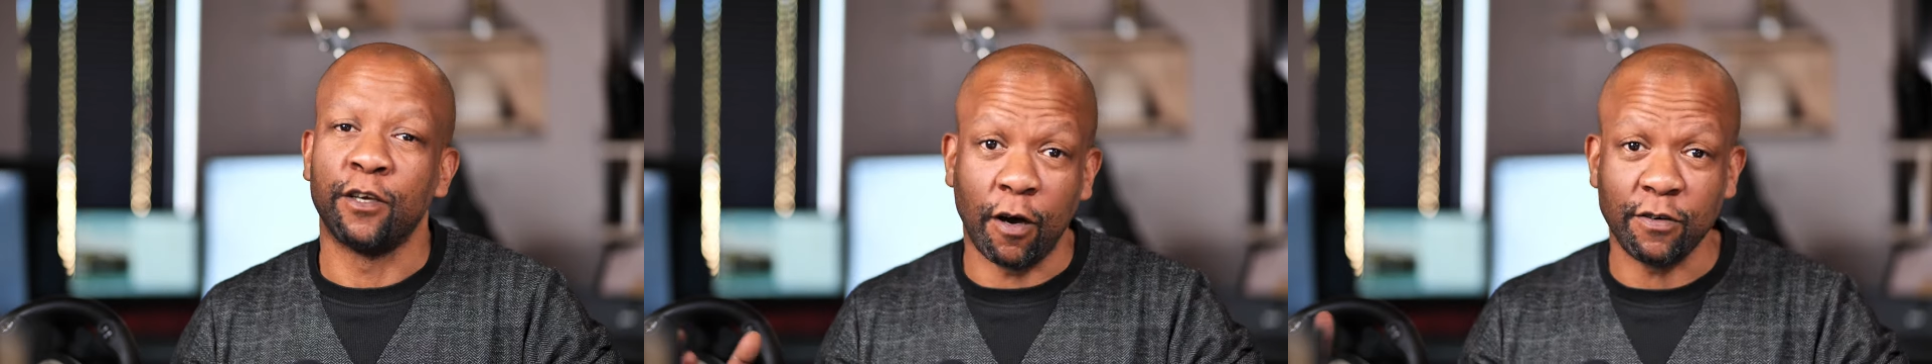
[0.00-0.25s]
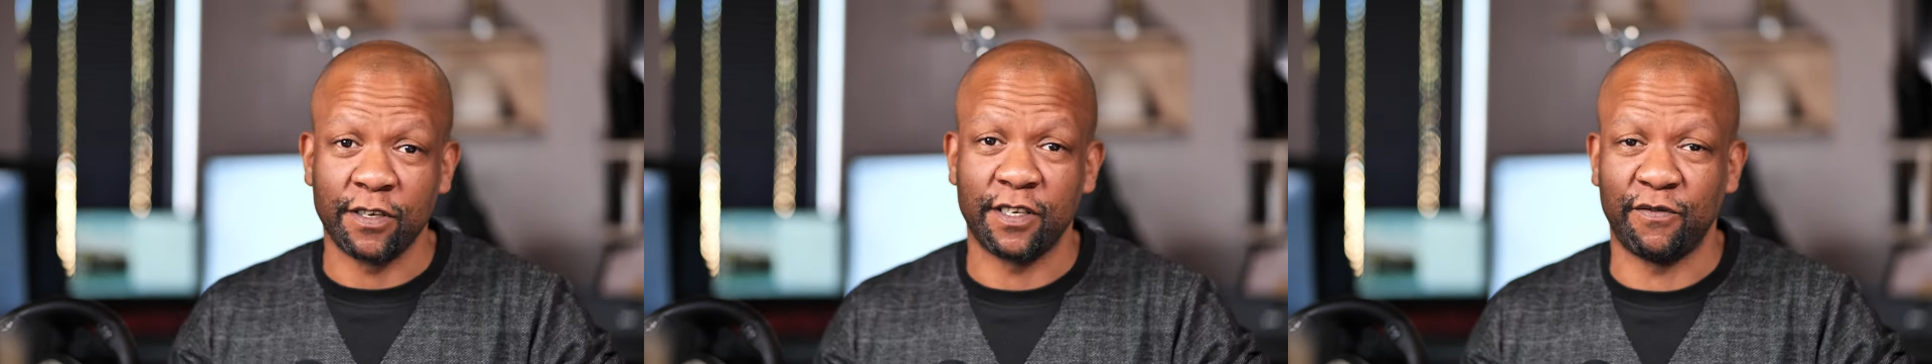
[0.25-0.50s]
So
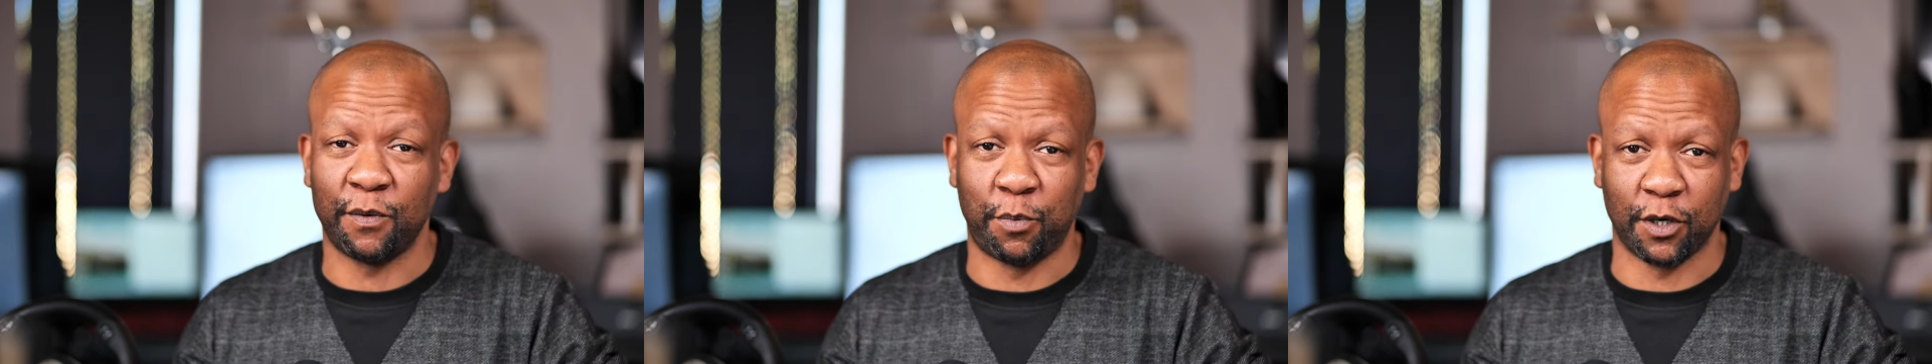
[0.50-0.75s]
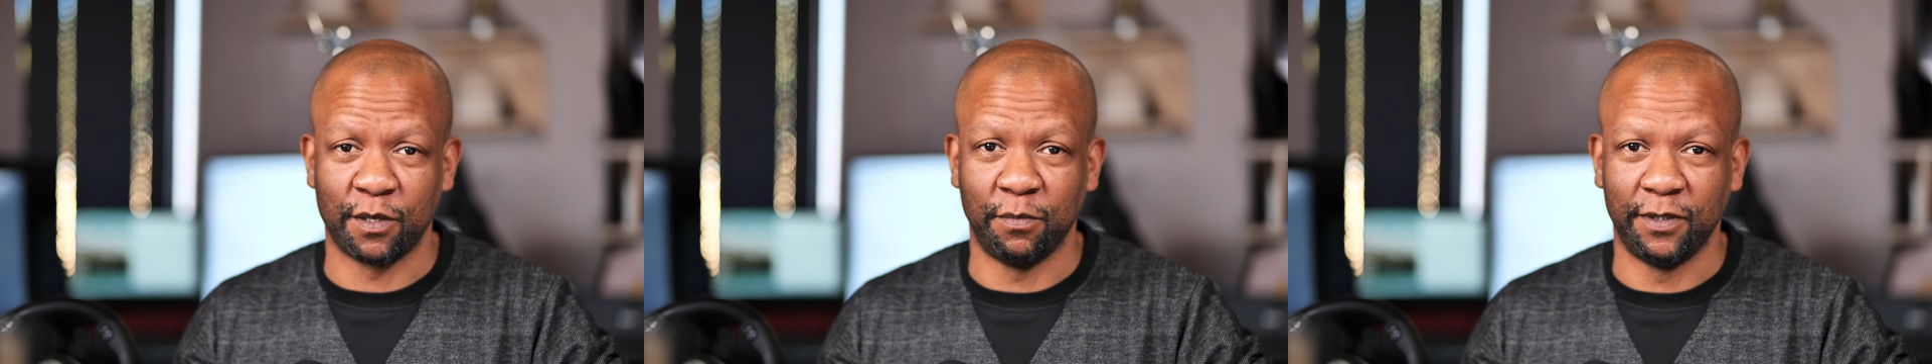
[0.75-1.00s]
how is this even
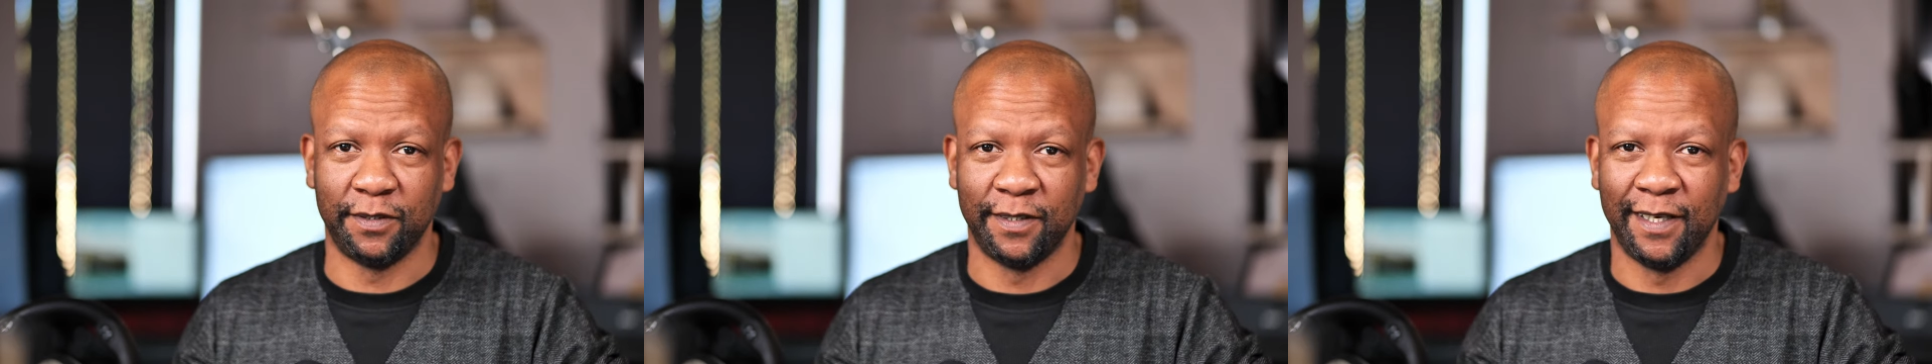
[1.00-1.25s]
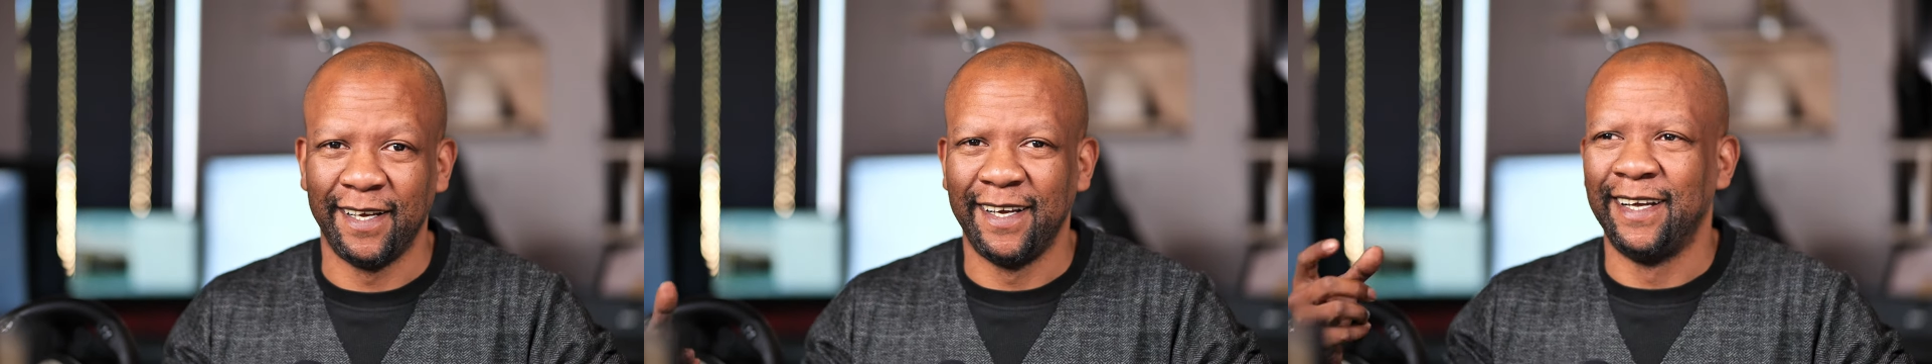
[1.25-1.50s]
possible?
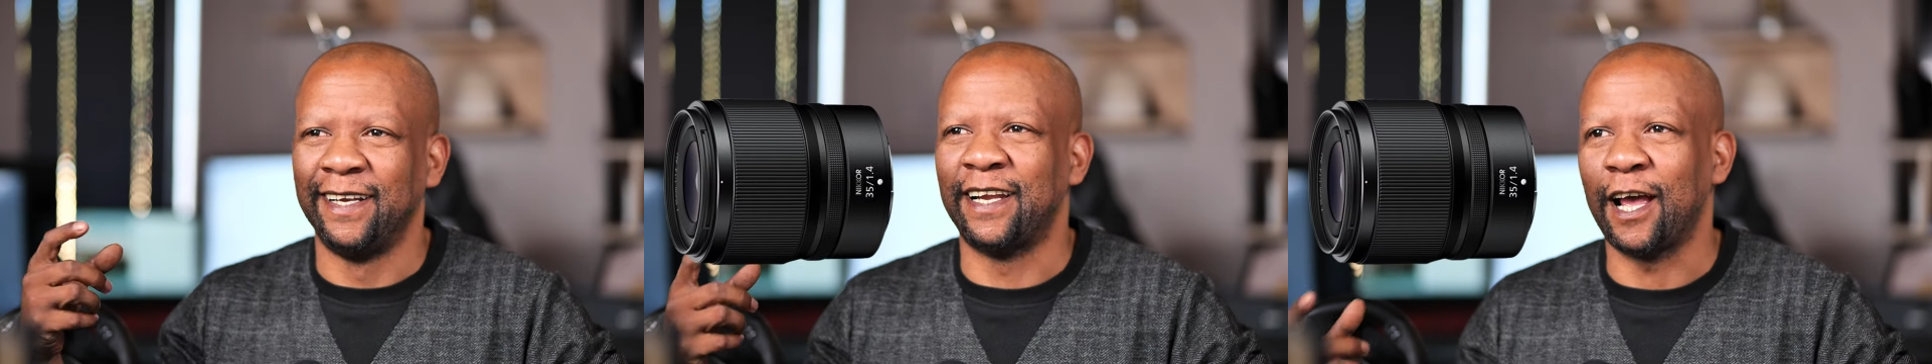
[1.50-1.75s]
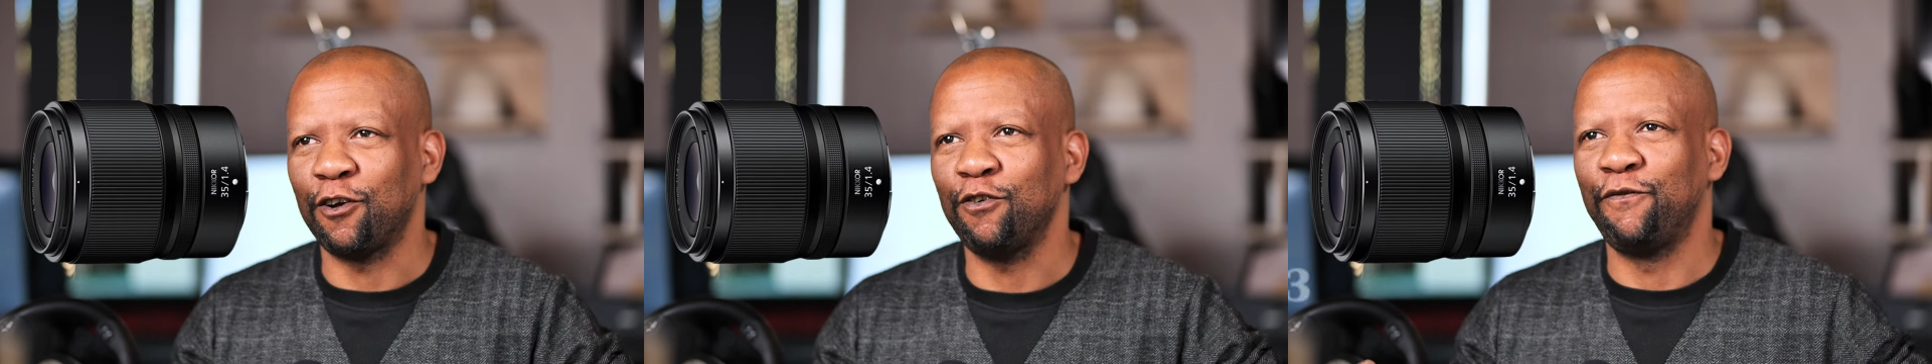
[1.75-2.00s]

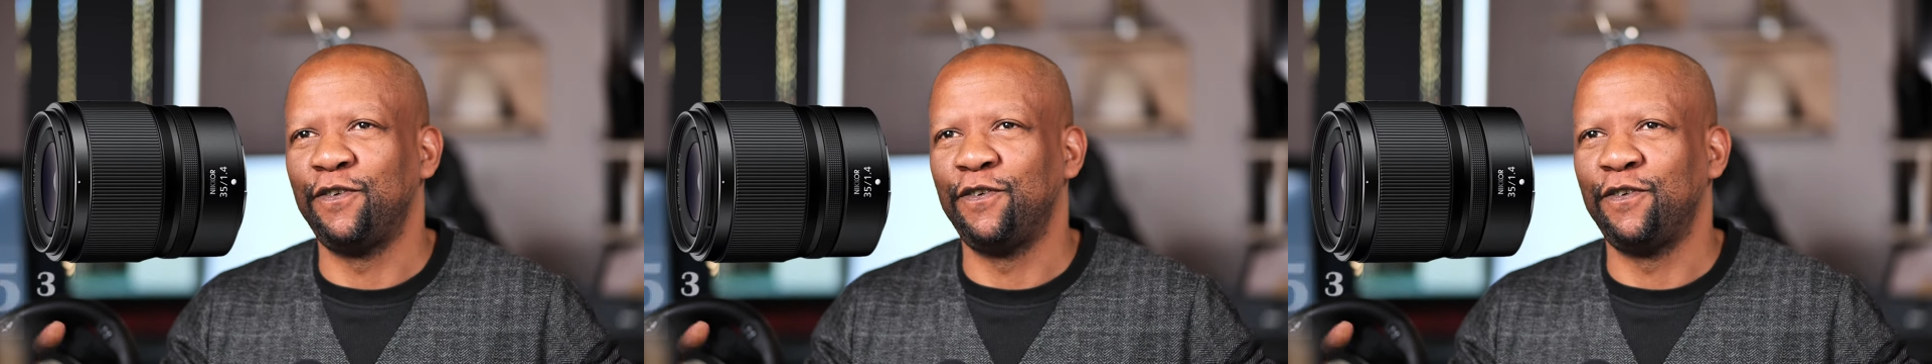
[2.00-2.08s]
Nikon